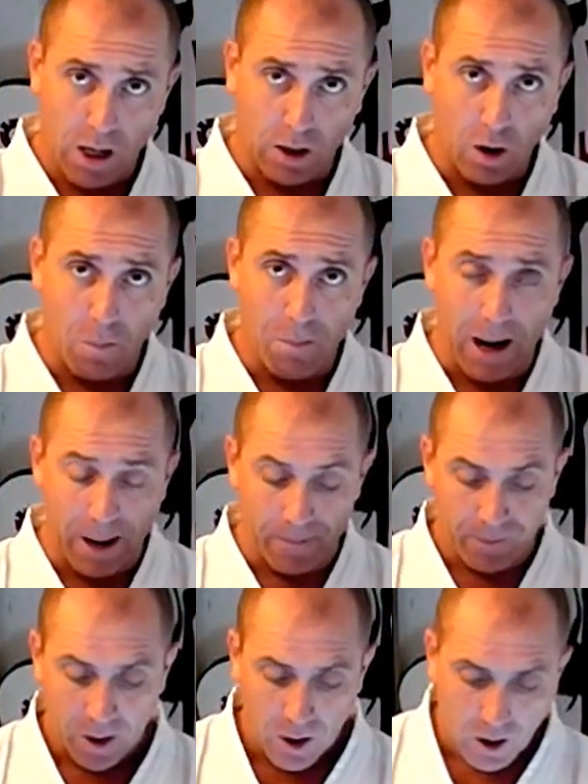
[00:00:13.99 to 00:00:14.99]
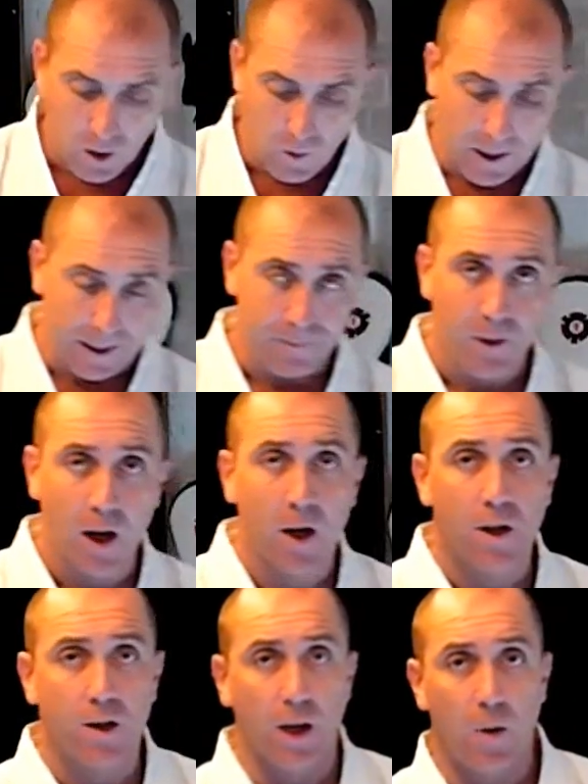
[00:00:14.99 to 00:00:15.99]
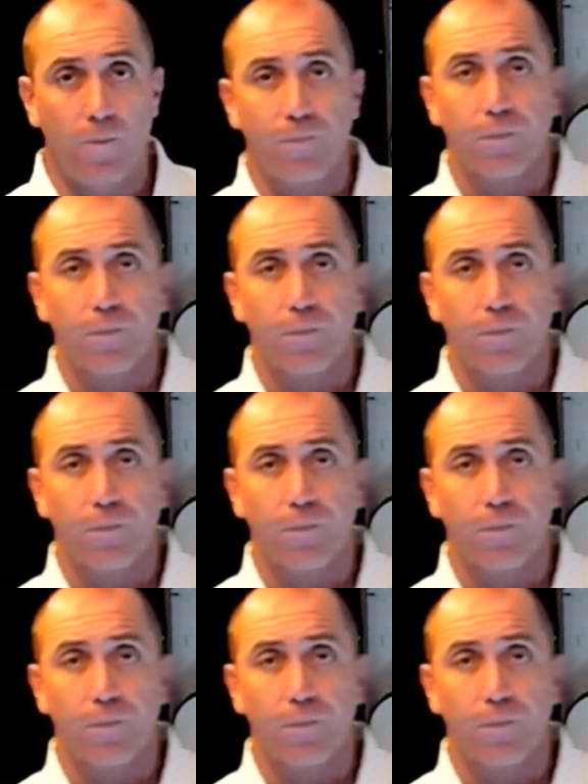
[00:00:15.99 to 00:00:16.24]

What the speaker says: combat. Alright, so